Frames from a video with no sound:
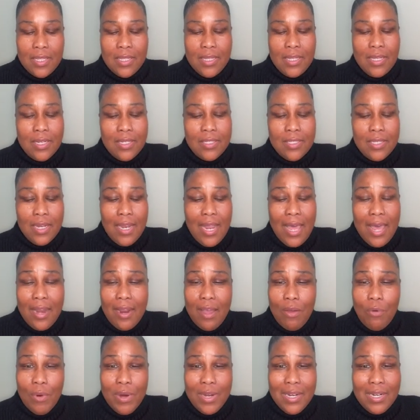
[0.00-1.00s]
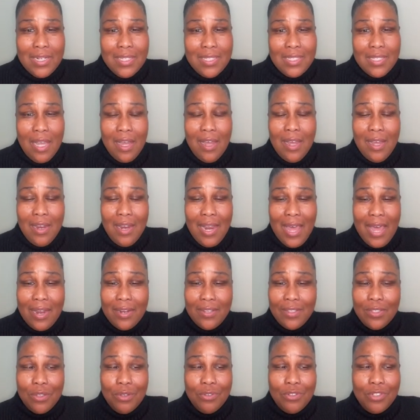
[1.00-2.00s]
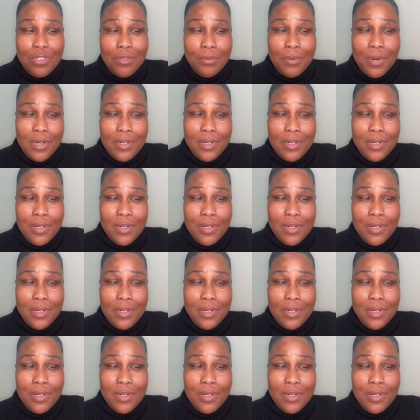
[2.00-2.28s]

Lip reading: There's a lot of social